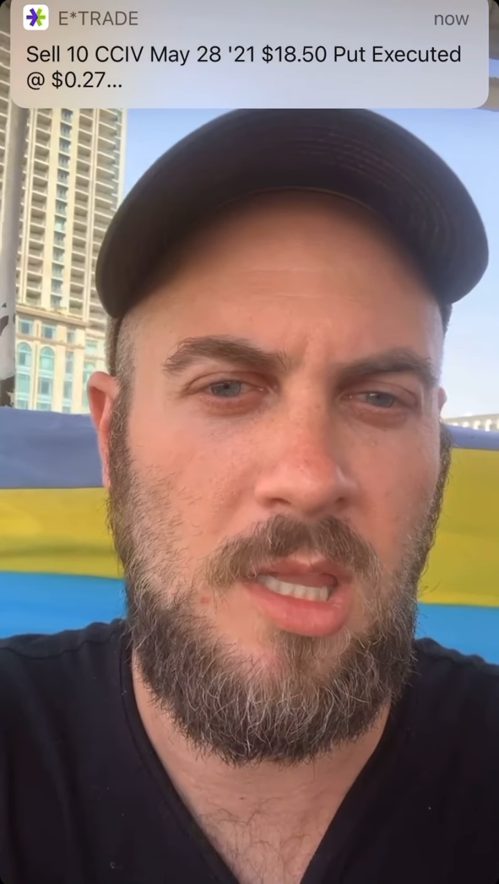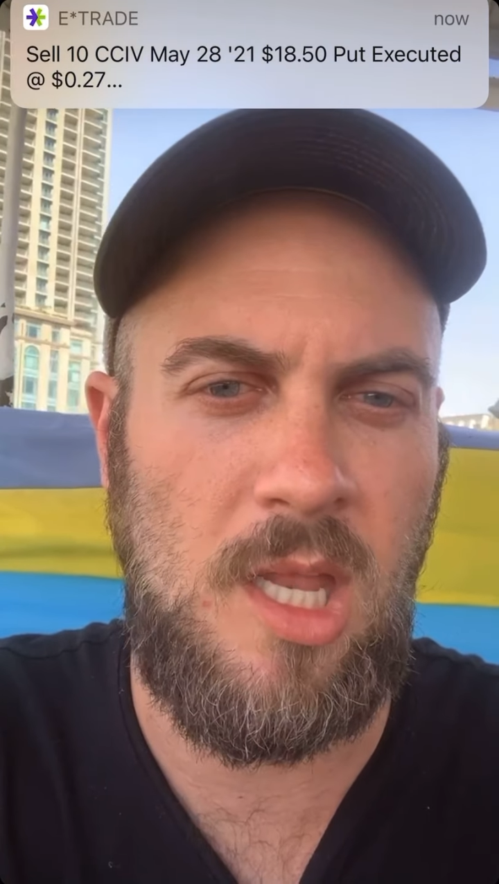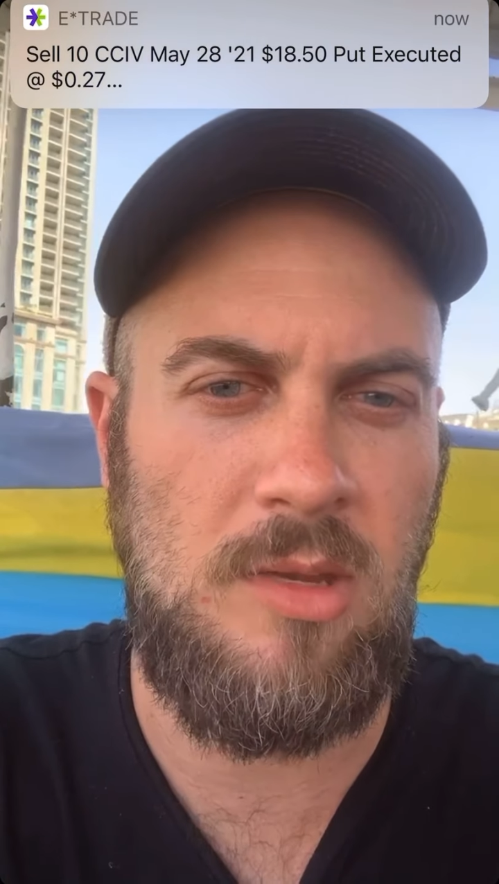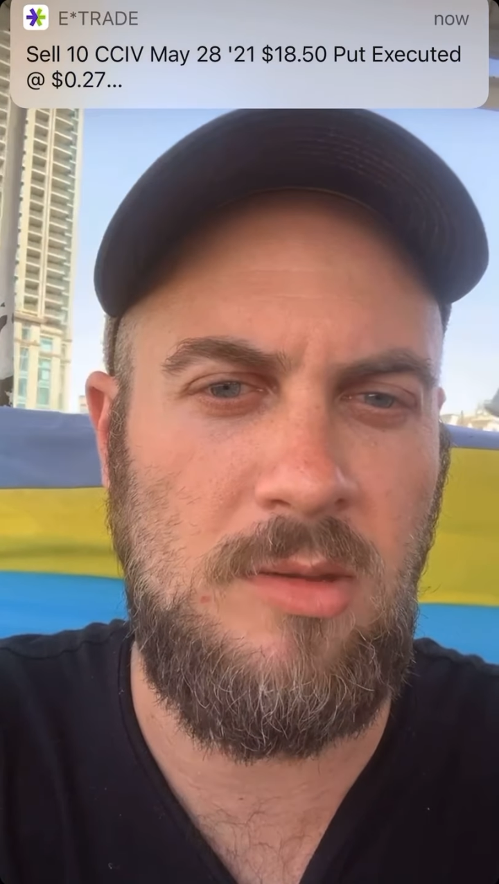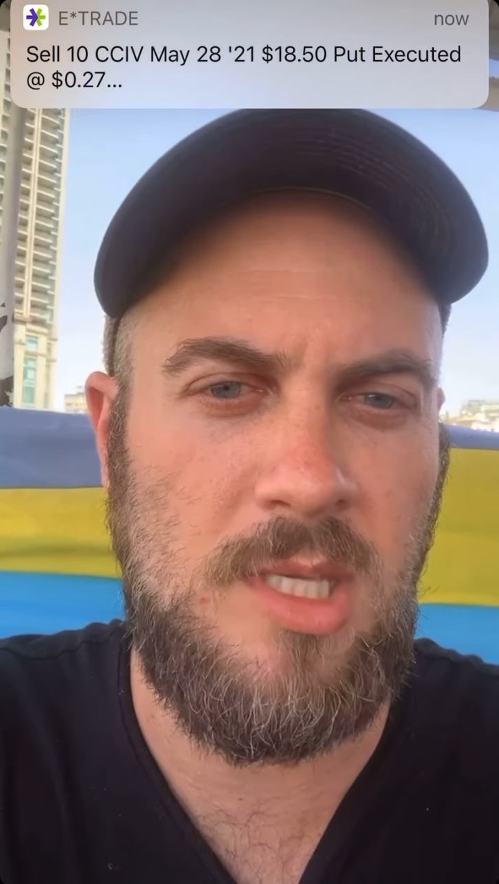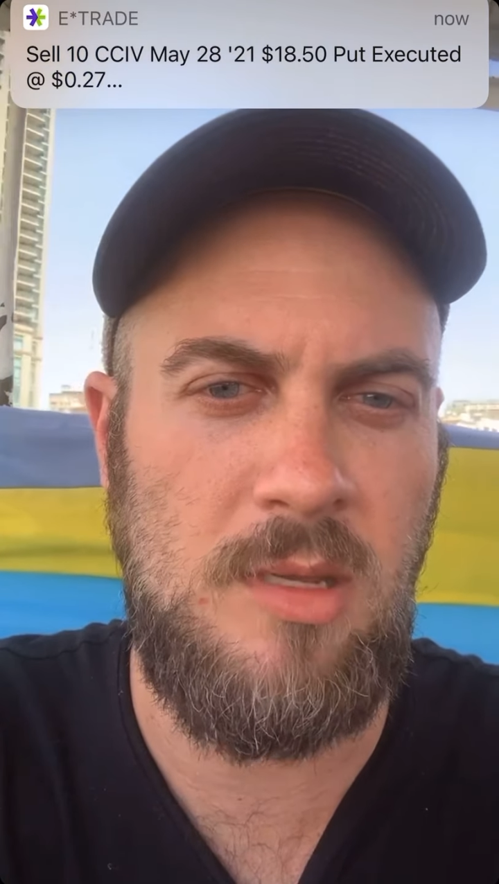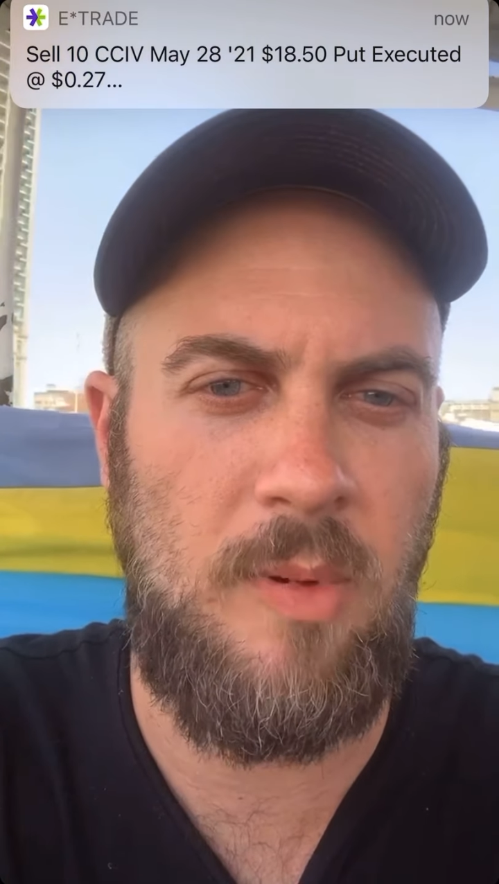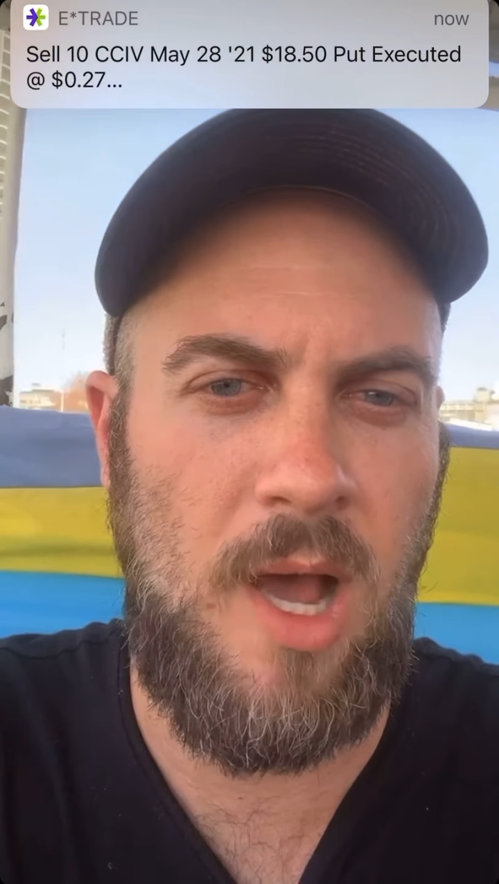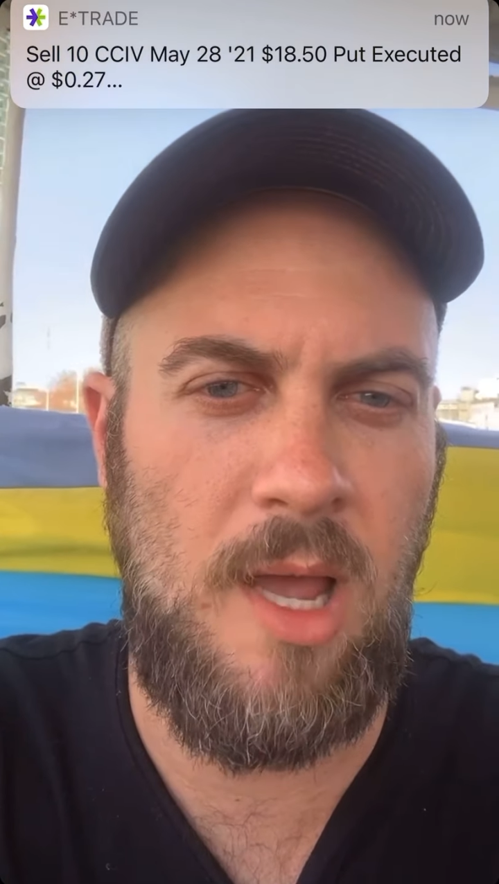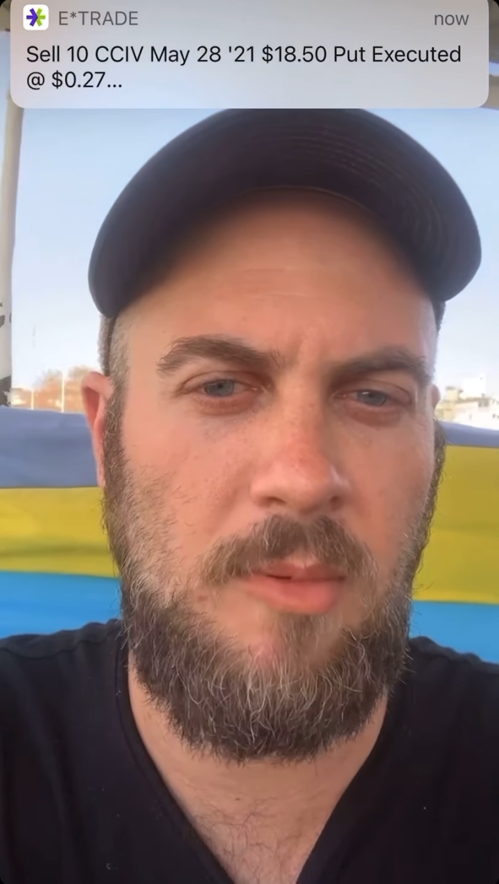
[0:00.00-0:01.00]
that you see
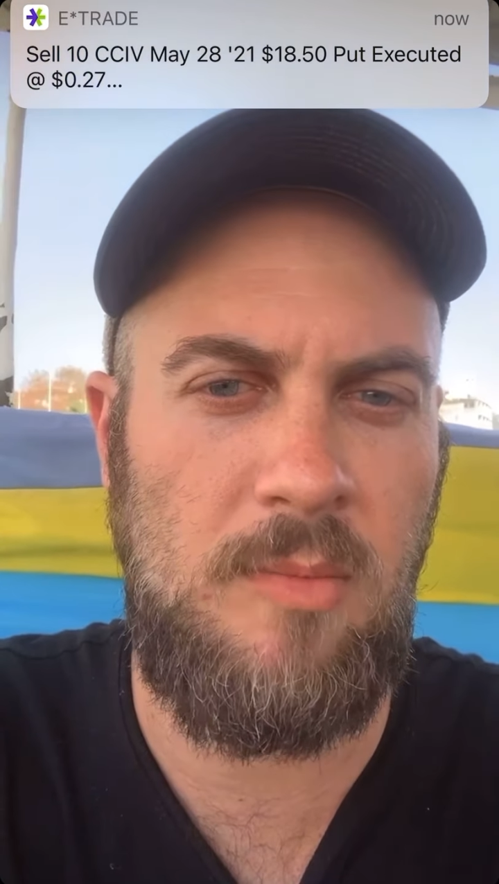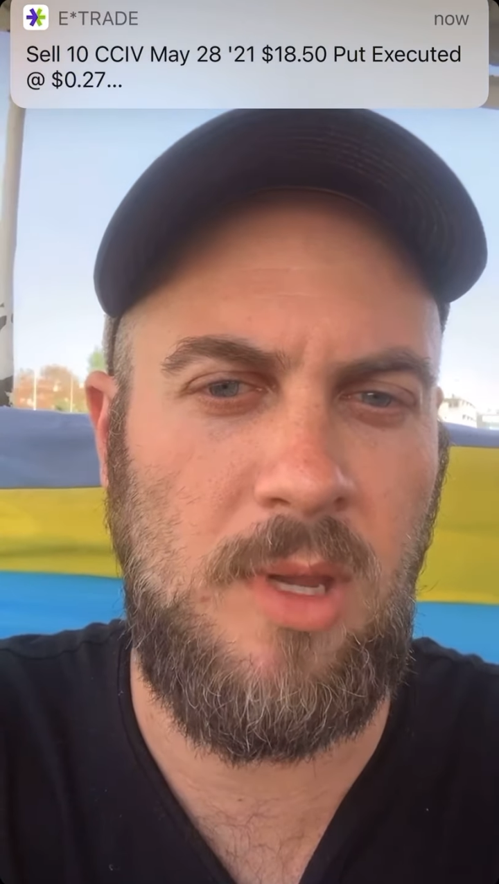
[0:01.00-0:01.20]
behind me